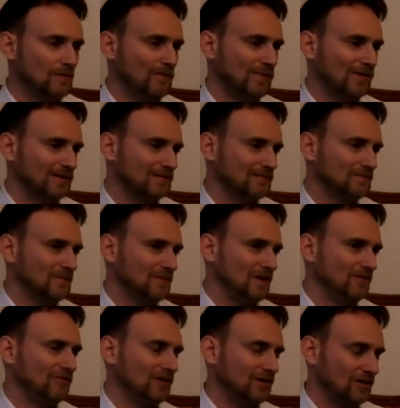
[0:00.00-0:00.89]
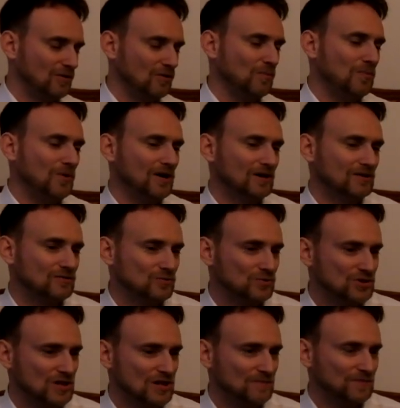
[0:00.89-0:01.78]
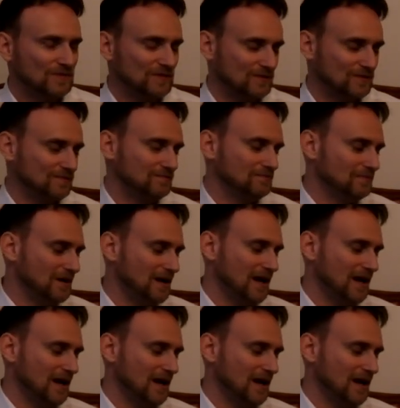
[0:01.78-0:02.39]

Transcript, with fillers: But if I compare two ships